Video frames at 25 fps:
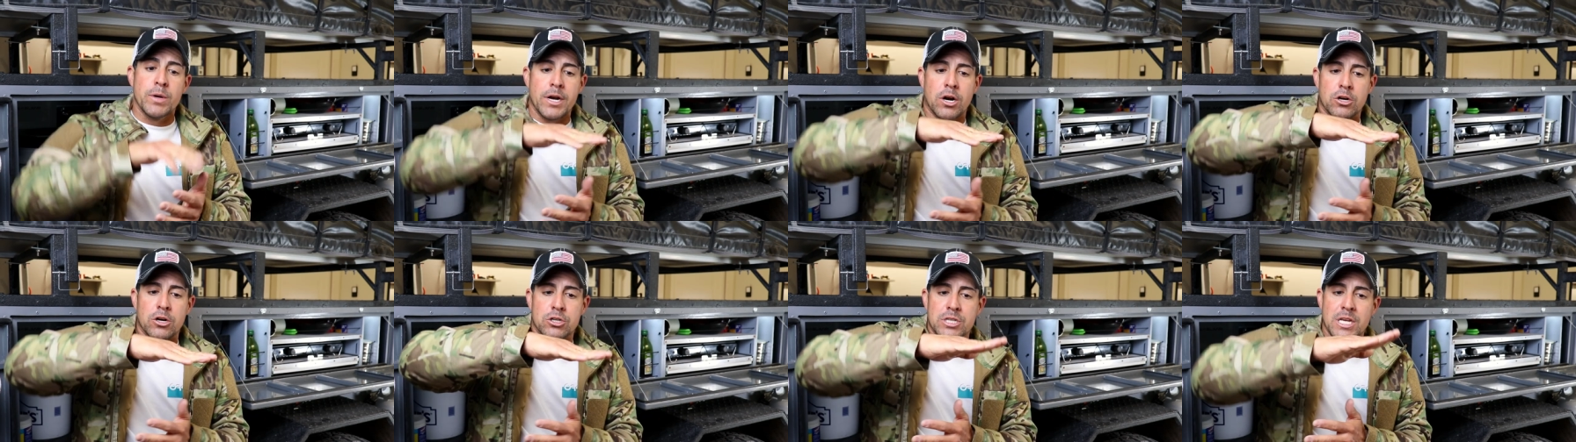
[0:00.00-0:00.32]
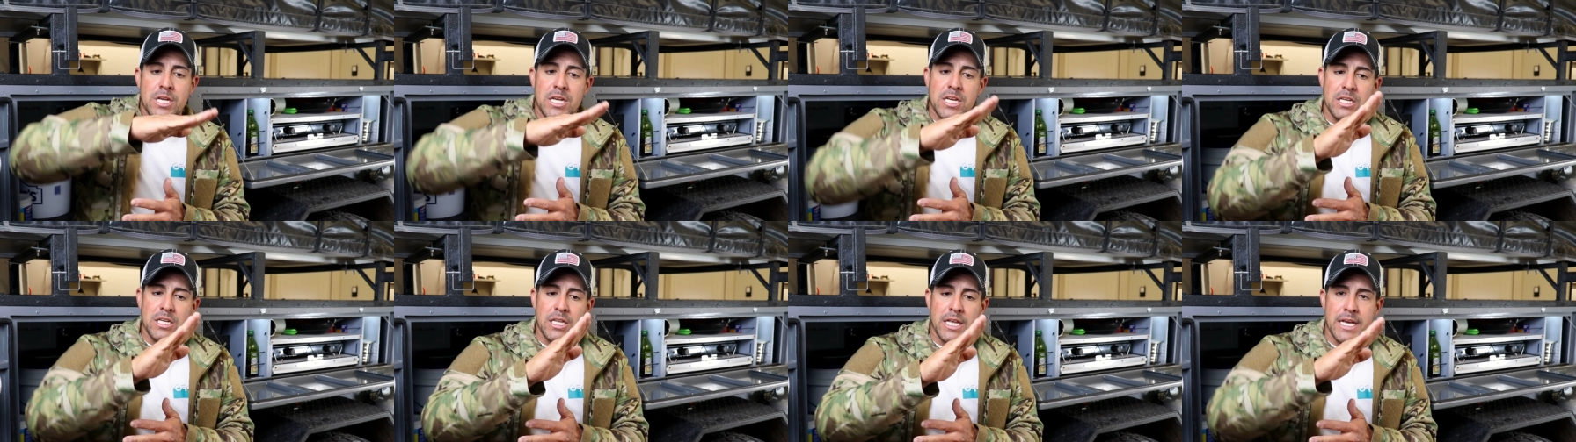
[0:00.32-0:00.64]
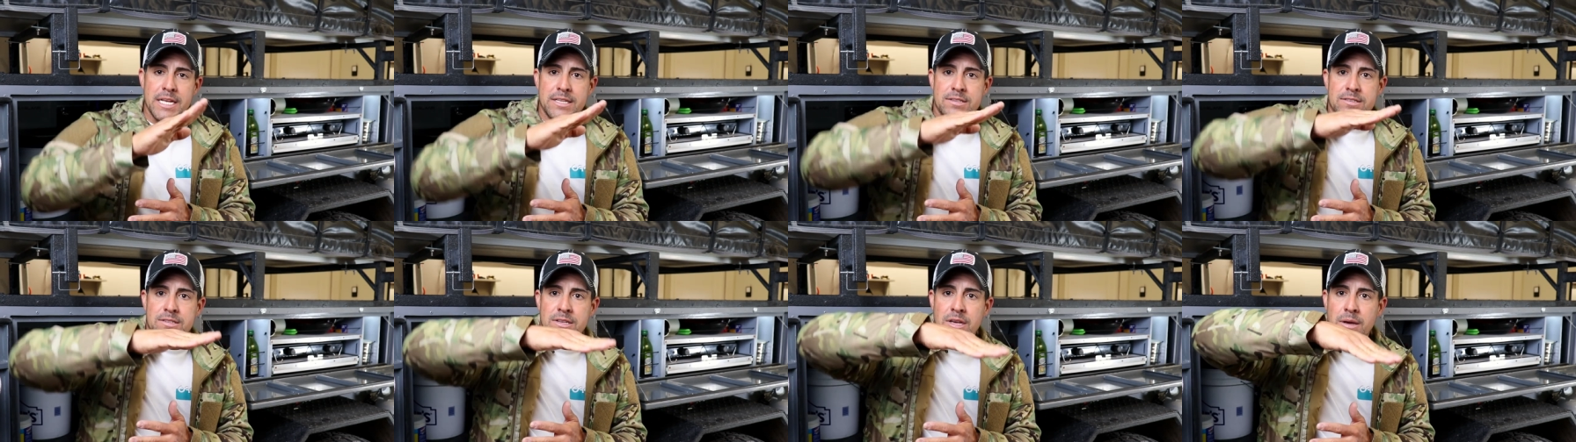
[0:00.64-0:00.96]
it
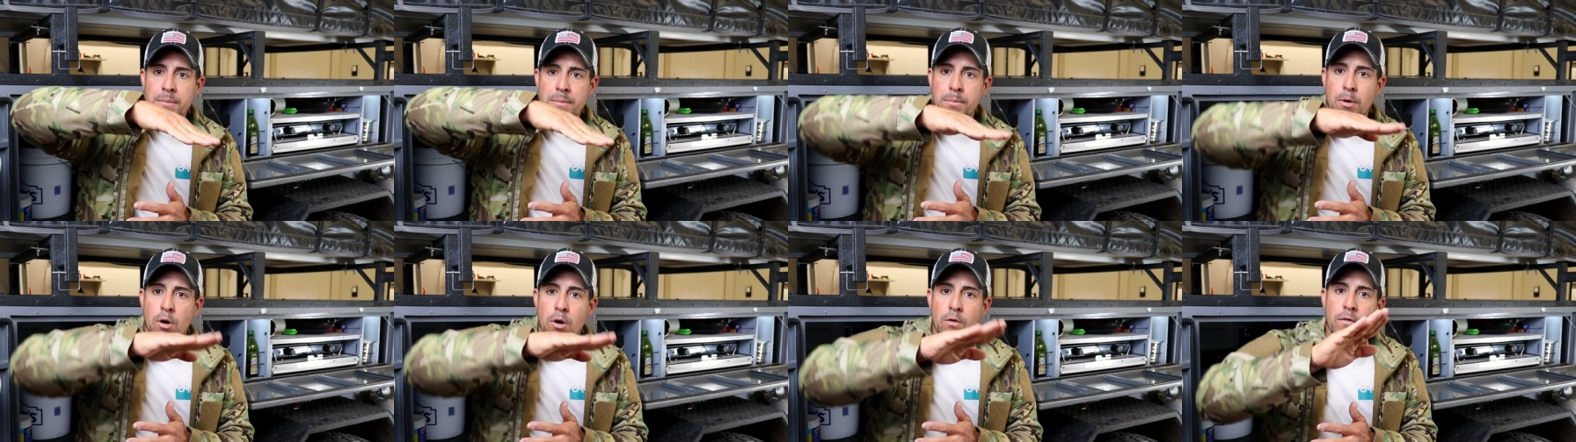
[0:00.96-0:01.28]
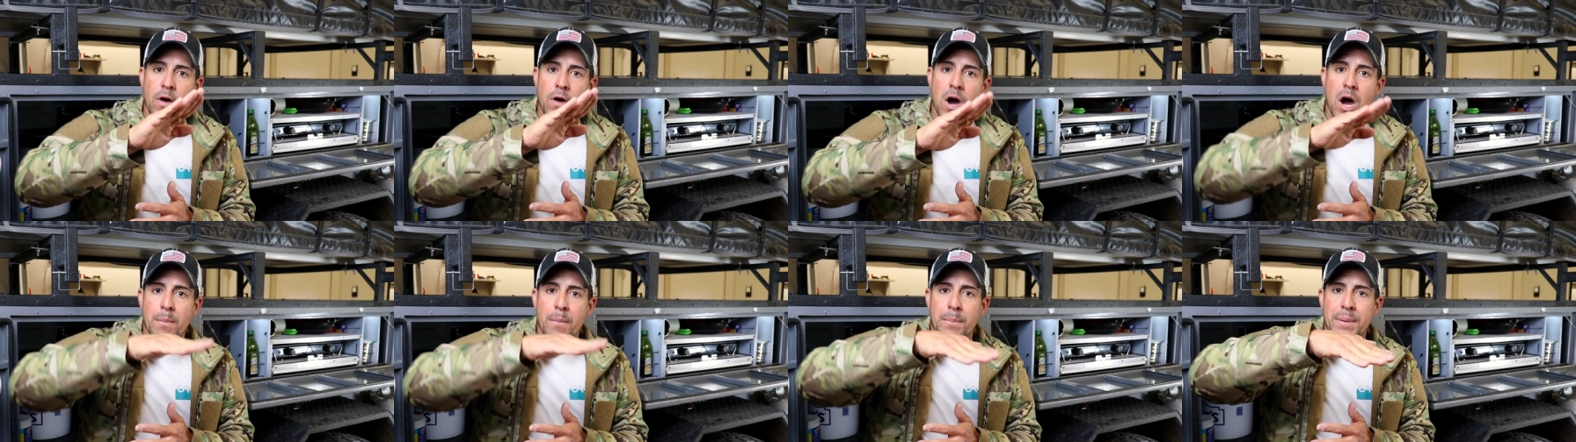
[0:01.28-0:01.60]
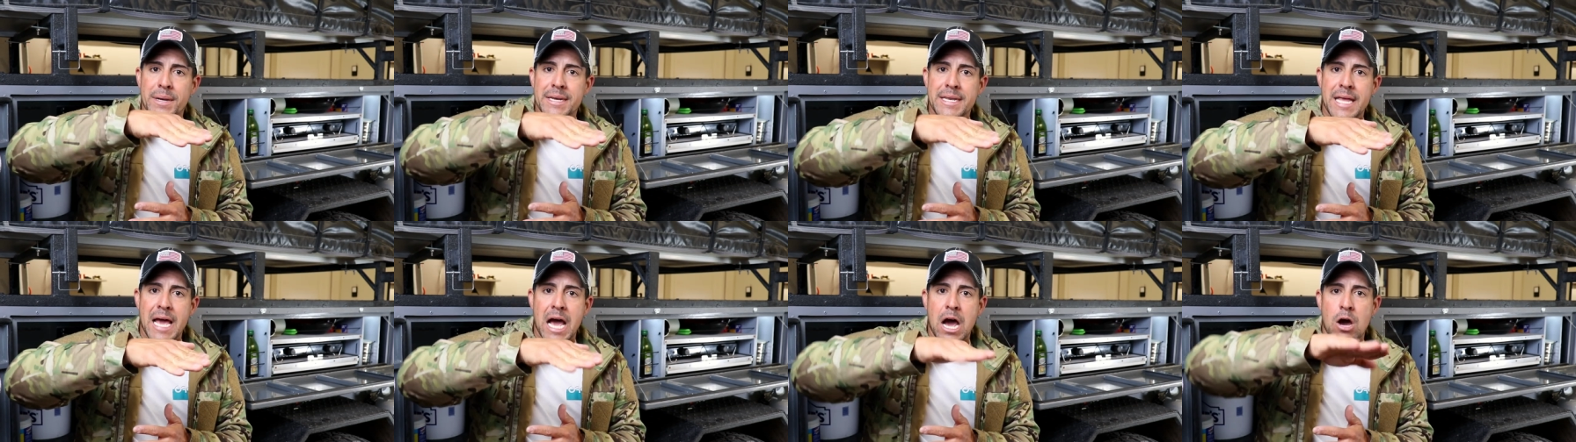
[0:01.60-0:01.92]
articulates both up
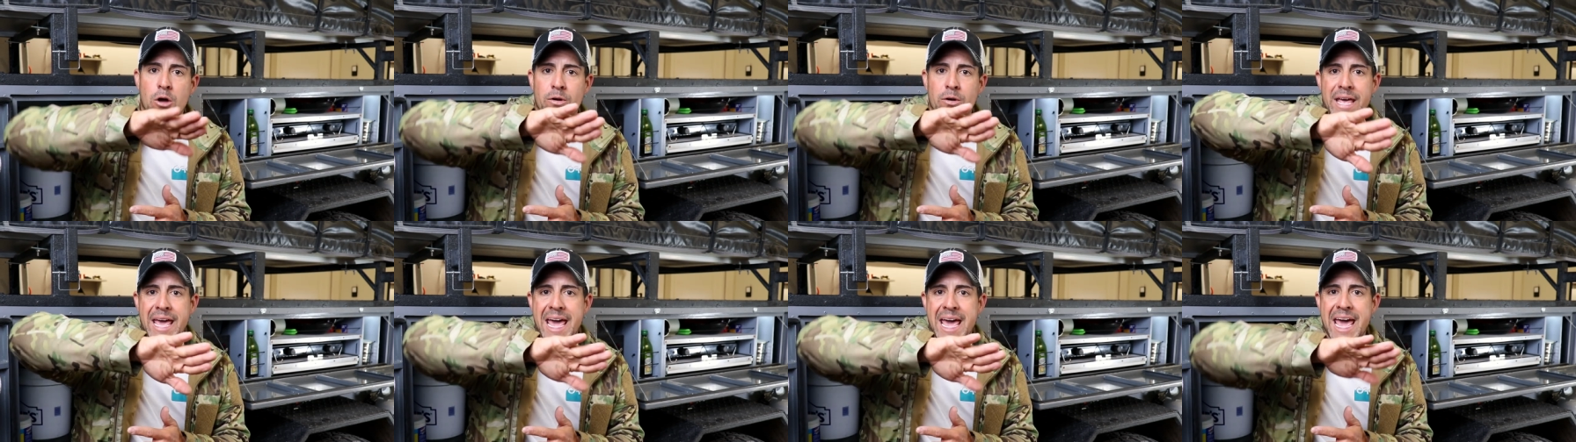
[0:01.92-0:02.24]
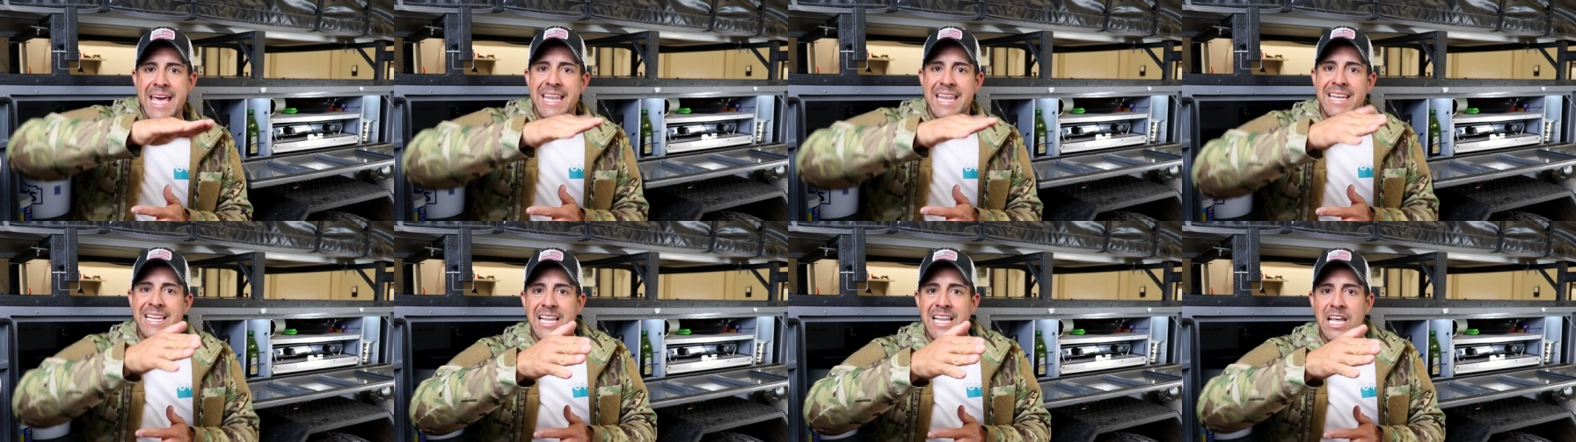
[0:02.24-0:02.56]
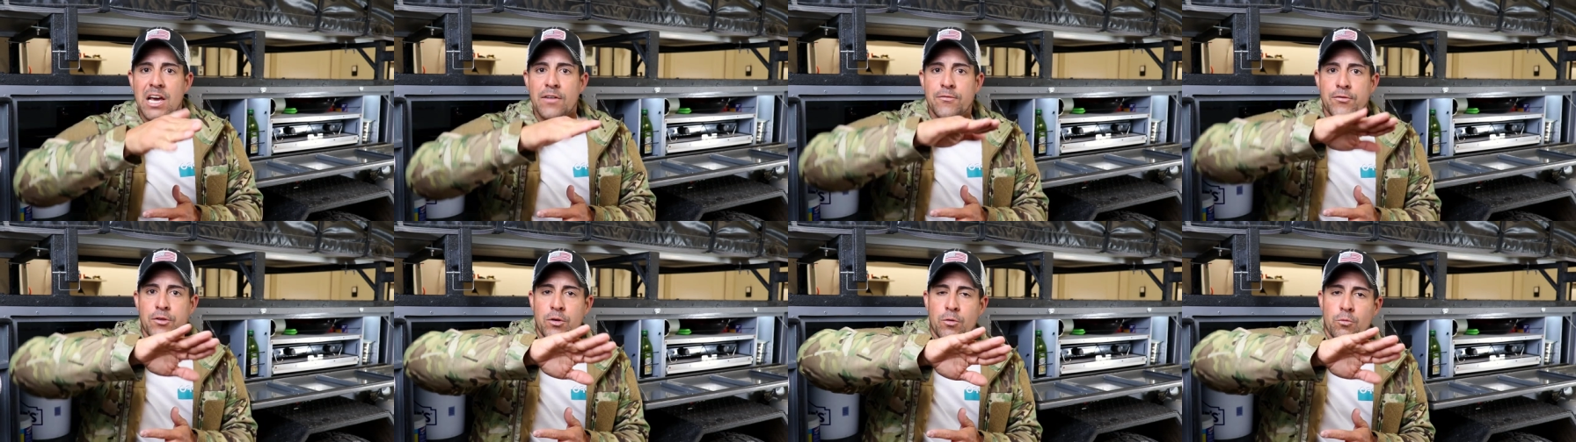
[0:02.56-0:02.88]
and down and
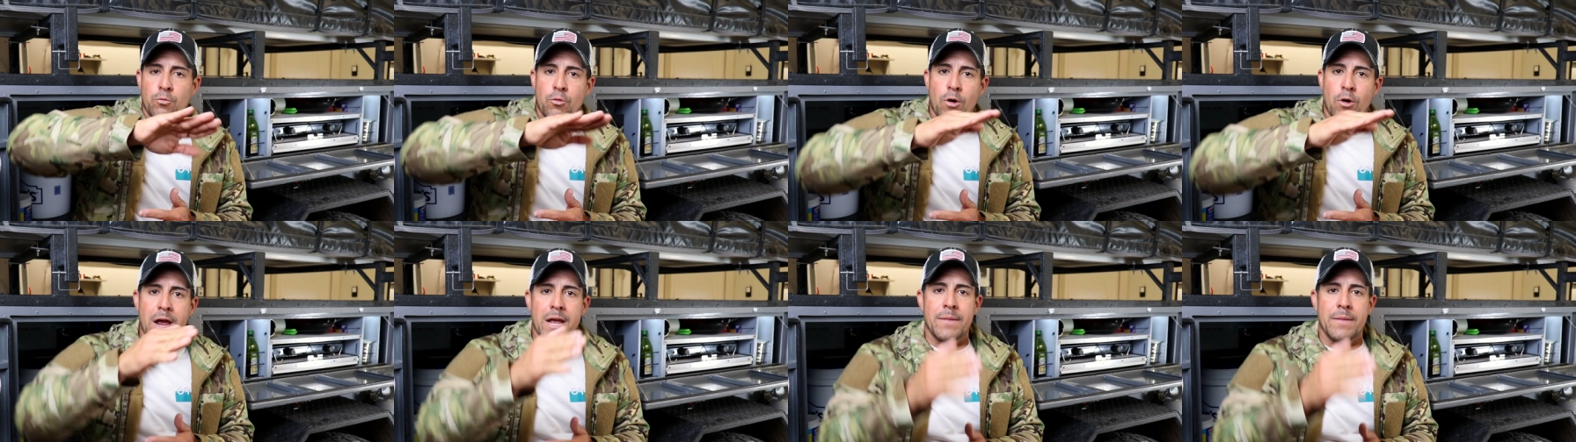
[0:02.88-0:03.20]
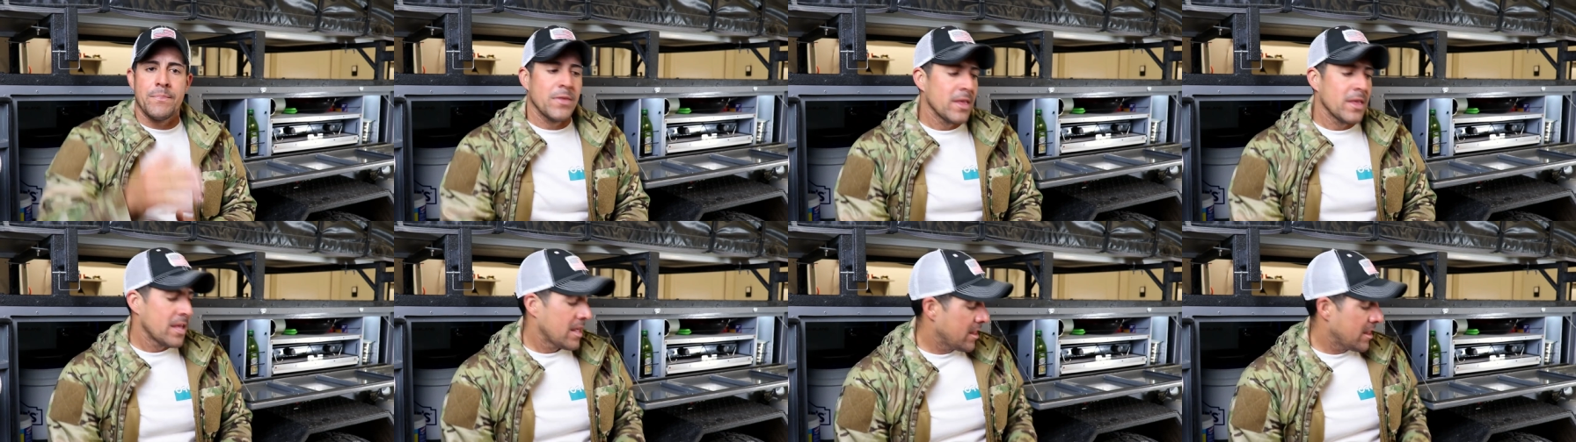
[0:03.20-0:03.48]
left and right.